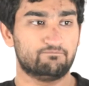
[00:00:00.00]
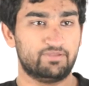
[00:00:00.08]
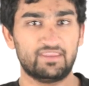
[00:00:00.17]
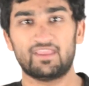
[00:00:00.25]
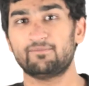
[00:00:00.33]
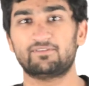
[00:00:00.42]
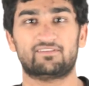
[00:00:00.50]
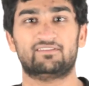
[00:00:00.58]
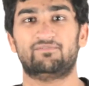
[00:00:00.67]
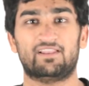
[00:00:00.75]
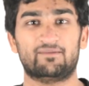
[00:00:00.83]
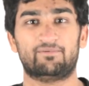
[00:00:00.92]
being able to
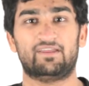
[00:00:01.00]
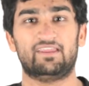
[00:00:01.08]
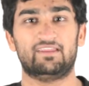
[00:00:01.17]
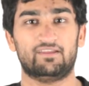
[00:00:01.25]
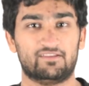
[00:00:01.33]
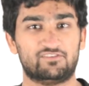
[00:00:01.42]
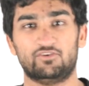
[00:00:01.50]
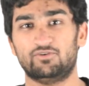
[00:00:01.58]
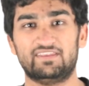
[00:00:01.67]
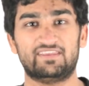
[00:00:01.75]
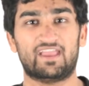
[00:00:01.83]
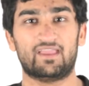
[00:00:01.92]
develop a
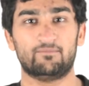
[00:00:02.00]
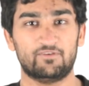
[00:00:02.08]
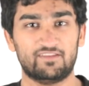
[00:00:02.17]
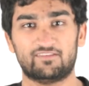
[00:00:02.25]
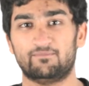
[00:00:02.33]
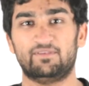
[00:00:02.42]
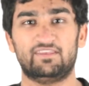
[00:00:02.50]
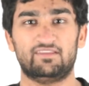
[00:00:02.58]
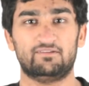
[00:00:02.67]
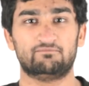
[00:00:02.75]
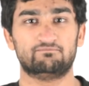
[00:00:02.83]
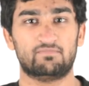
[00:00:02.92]
2D game, you need to
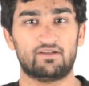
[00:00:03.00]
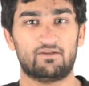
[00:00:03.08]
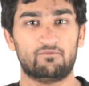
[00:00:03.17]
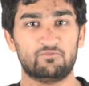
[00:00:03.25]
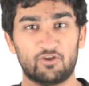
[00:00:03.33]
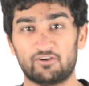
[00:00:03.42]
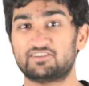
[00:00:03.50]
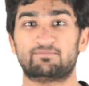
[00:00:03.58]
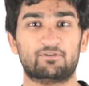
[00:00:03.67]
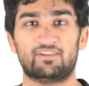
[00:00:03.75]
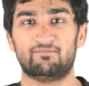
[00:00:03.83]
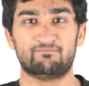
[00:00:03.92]
be
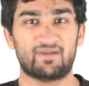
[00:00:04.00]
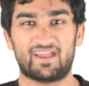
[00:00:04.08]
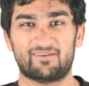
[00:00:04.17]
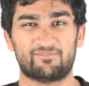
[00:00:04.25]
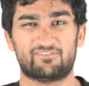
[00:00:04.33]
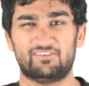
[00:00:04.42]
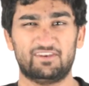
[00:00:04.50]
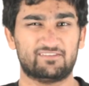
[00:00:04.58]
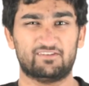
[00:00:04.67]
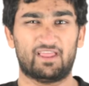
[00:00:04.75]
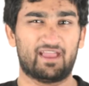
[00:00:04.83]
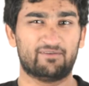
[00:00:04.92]
knowledgeable in maths, you
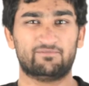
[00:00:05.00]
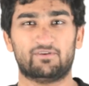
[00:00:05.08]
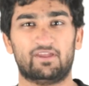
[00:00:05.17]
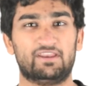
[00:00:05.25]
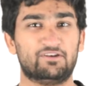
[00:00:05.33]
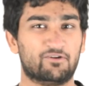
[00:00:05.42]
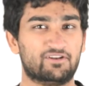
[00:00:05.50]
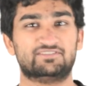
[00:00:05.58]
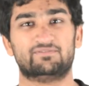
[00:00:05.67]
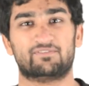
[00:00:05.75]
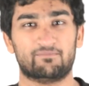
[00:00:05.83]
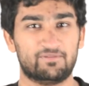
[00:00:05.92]
need to have a
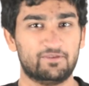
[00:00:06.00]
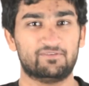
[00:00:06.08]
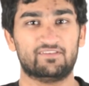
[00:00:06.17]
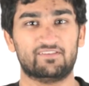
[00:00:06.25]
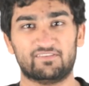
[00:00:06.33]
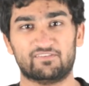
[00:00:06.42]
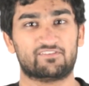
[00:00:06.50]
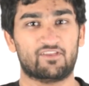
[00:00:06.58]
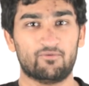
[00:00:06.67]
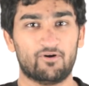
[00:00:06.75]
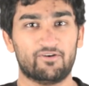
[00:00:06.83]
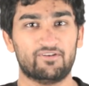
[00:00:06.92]
knowledge of computers and
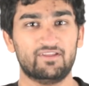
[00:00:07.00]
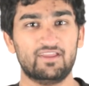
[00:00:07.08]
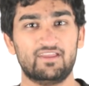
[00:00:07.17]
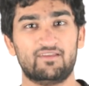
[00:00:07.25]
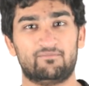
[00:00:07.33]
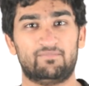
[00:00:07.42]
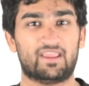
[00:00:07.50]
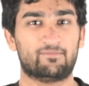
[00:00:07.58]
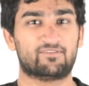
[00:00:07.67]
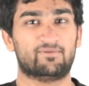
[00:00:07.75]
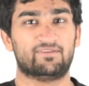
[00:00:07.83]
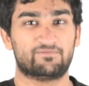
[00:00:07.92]
so on. Being
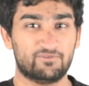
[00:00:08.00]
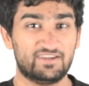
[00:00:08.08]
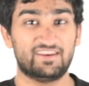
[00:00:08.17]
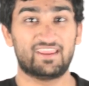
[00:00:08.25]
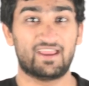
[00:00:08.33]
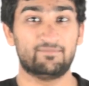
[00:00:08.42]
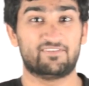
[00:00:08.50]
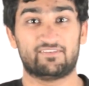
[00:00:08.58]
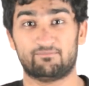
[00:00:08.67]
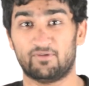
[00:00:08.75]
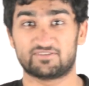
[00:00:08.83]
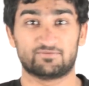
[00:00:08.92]
able to make 3D games
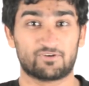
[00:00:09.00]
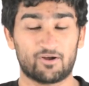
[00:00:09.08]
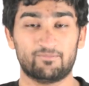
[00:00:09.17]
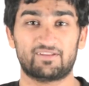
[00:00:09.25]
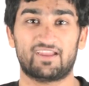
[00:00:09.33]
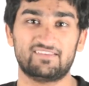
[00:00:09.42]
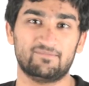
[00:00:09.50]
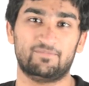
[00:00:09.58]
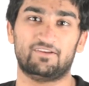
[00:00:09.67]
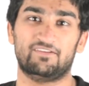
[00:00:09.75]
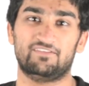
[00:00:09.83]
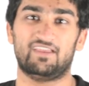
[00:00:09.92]
is much more complicated
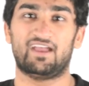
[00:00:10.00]
because you